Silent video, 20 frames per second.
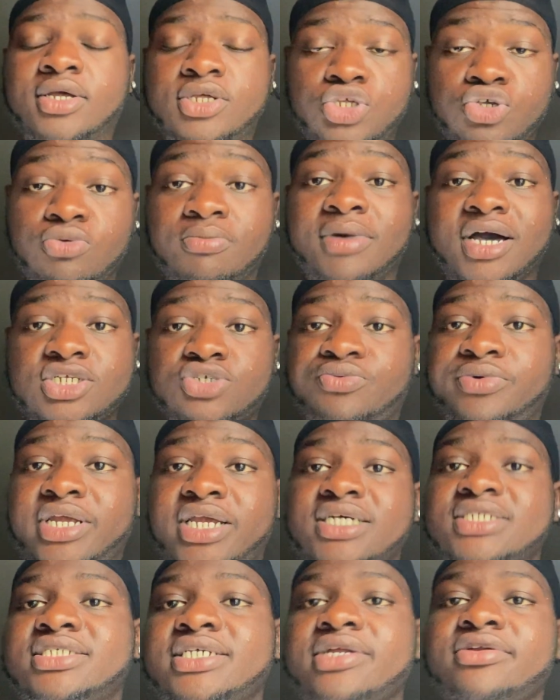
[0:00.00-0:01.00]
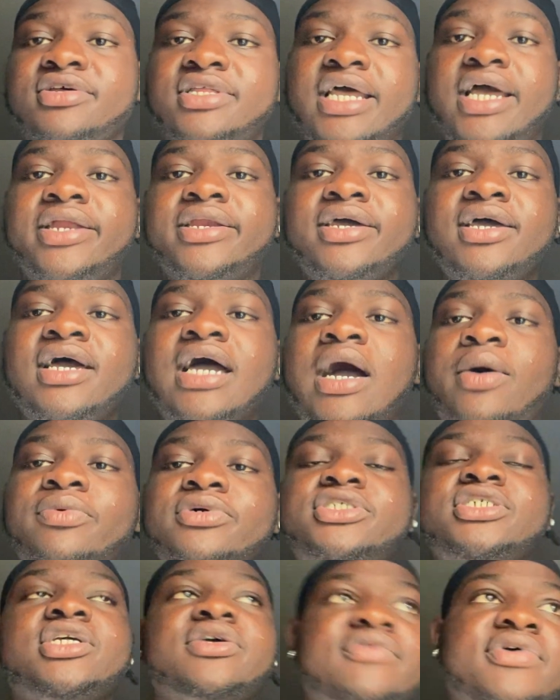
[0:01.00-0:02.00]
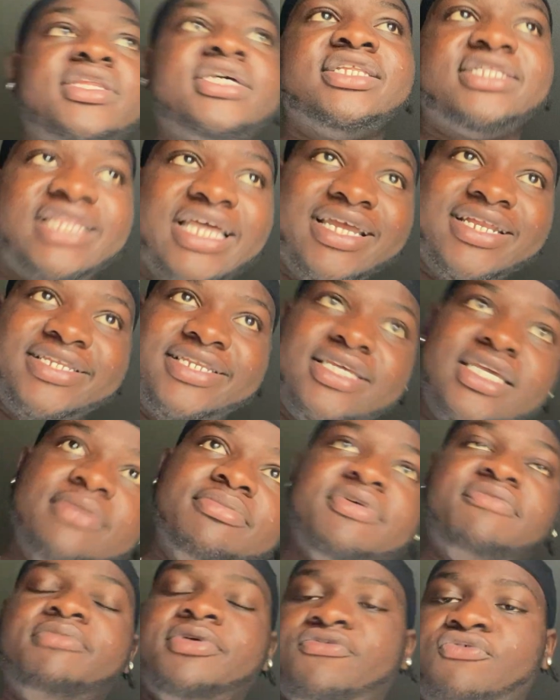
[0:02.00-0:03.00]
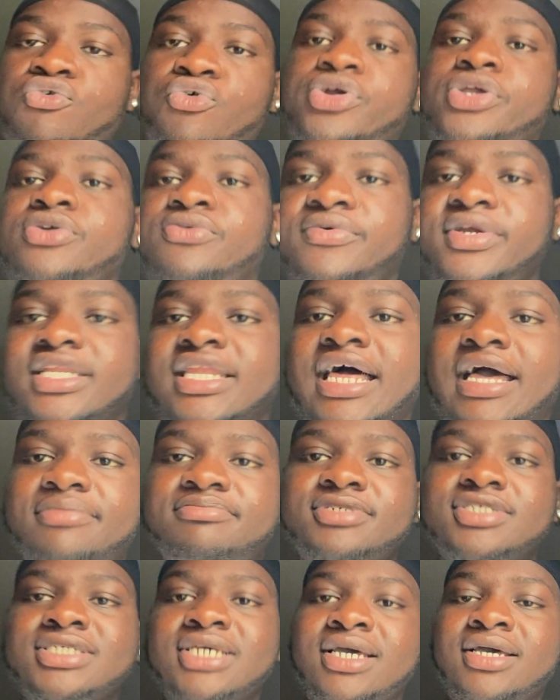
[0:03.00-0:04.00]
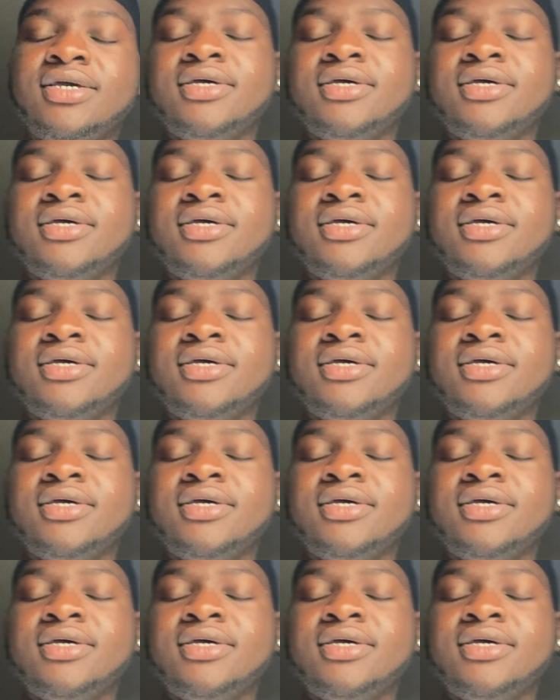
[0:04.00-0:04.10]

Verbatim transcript: You must reconsider that. I want you to really think deep before you relapse